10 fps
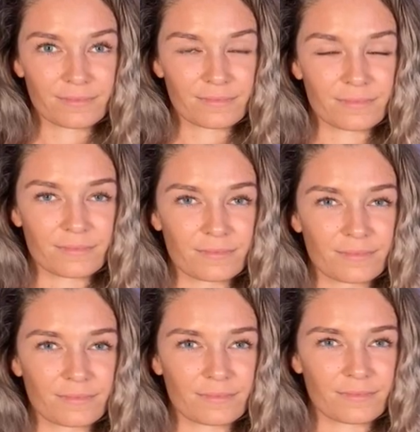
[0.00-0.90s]

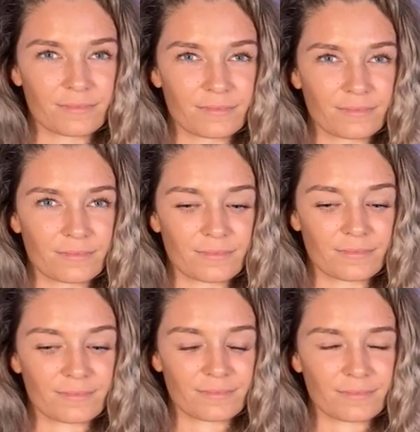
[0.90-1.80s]

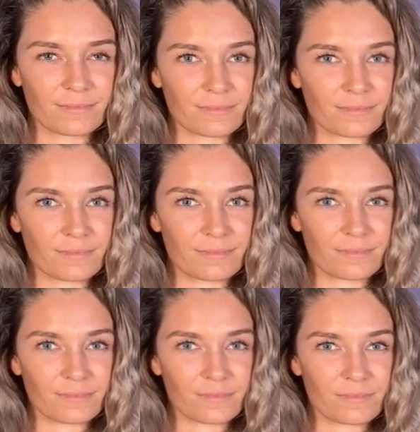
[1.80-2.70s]

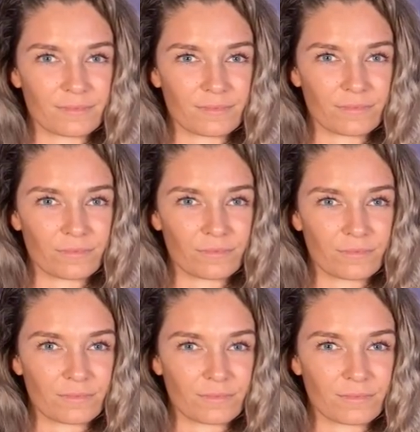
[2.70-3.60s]

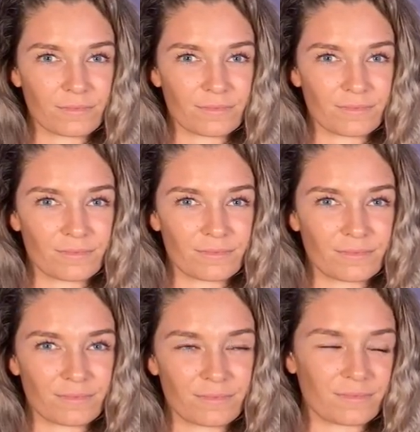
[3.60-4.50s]

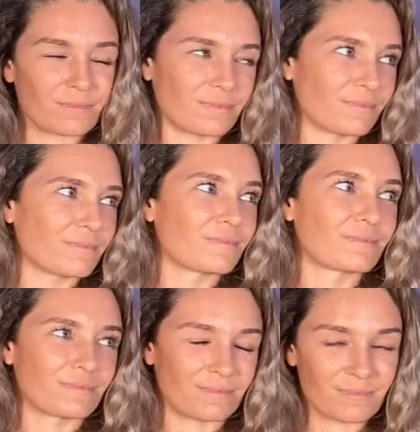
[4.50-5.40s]

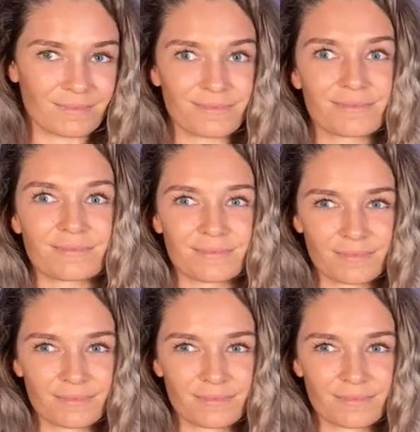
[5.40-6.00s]
[no speech]